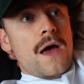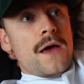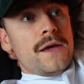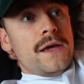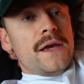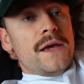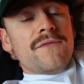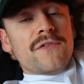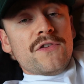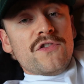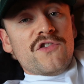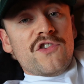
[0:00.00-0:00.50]

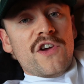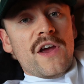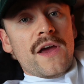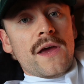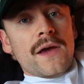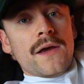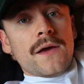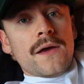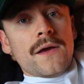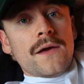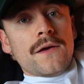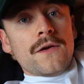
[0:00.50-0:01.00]
even
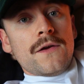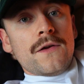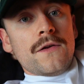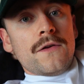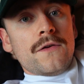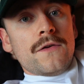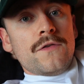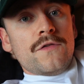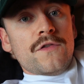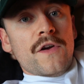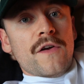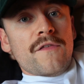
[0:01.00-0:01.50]
Jeff
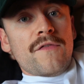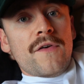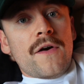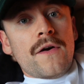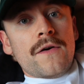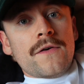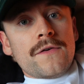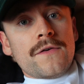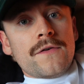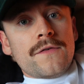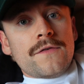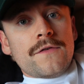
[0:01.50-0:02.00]

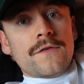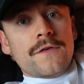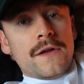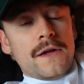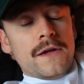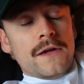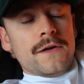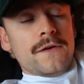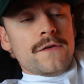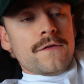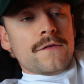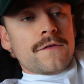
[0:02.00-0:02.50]
Farrant.
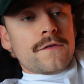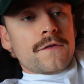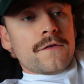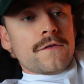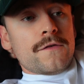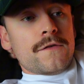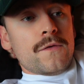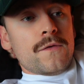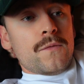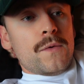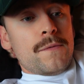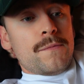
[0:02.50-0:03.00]
He
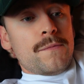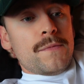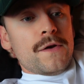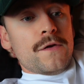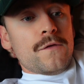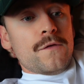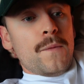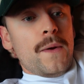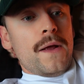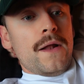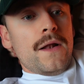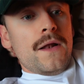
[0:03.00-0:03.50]
discussed it with me
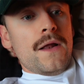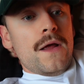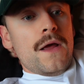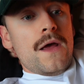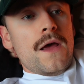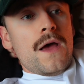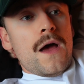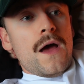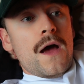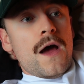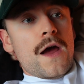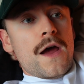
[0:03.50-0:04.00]
as well.
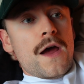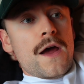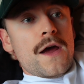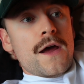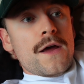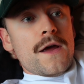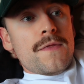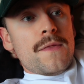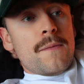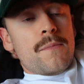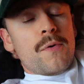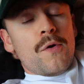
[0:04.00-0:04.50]

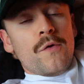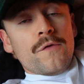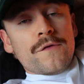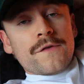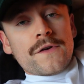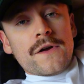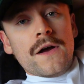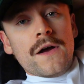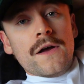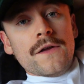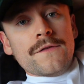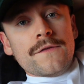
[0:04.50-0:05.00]
The pros and
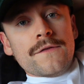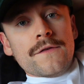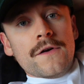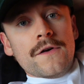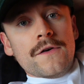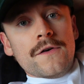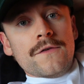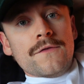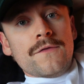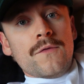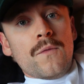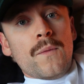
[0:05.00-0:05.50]
cons
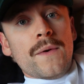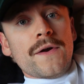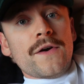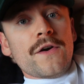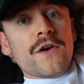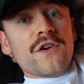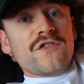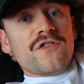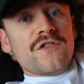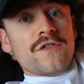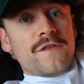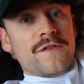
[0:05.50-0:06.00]
of whether
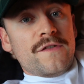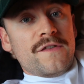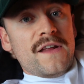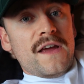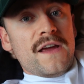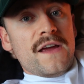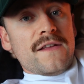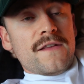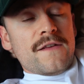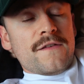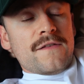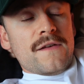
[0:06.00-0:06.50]
I should
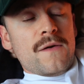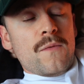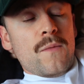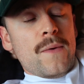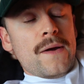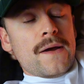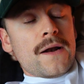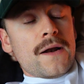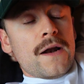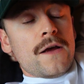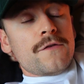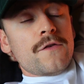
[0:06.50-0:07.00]
stay in the same
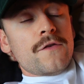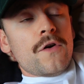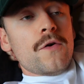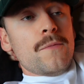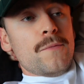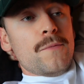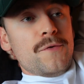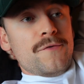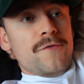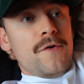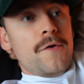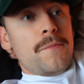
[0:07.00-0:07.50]
weight class or
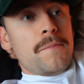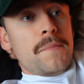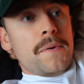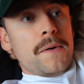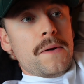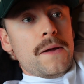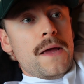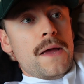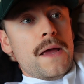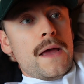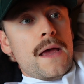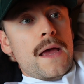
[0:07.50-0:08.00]
move up.
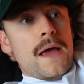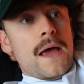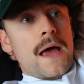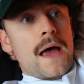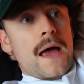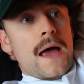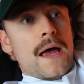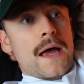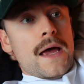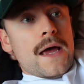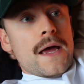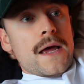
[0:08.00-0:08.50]

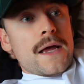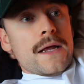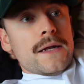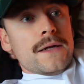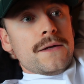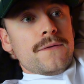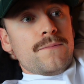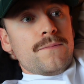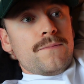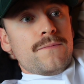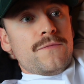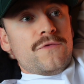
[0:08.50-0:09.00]

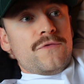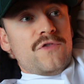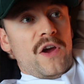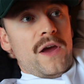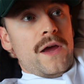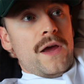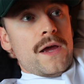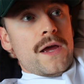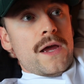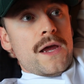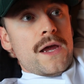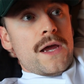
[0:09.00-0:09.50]
And
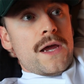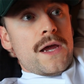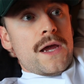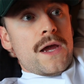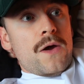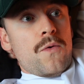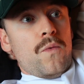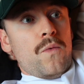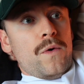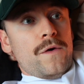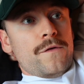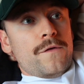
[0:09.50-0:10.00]
Jay
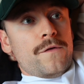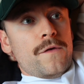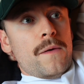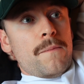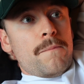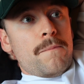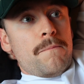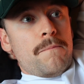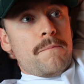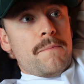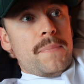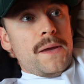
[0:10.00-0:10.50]
was a
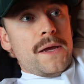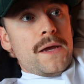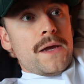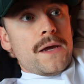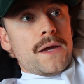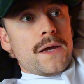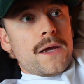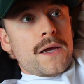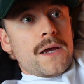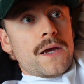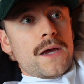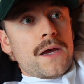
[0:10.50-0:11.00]

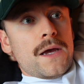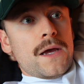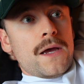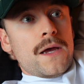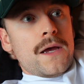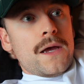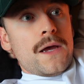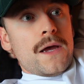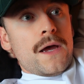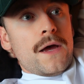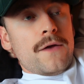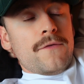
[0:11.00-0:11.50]
big
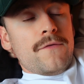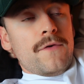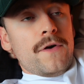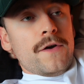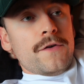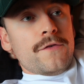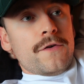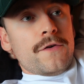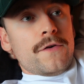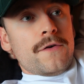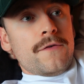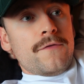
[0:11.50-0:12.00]

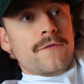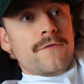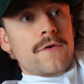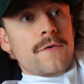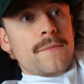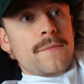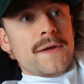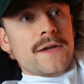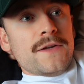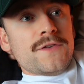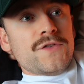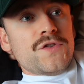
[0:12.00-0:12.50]
advisor for
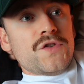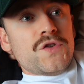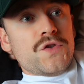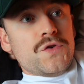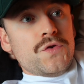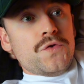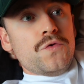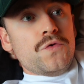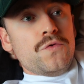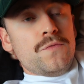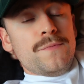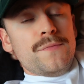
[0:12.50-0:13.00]
me
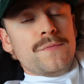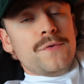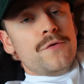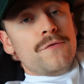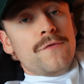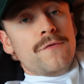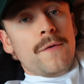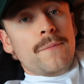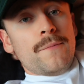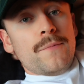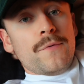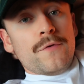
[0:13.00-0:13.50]
to move
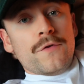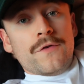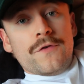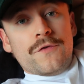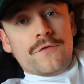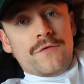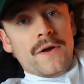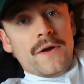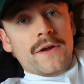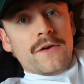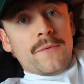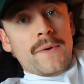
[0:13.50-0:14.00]
up
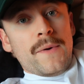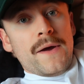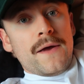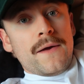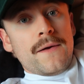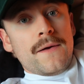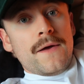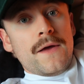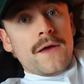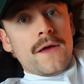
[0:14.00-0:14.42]
straight away,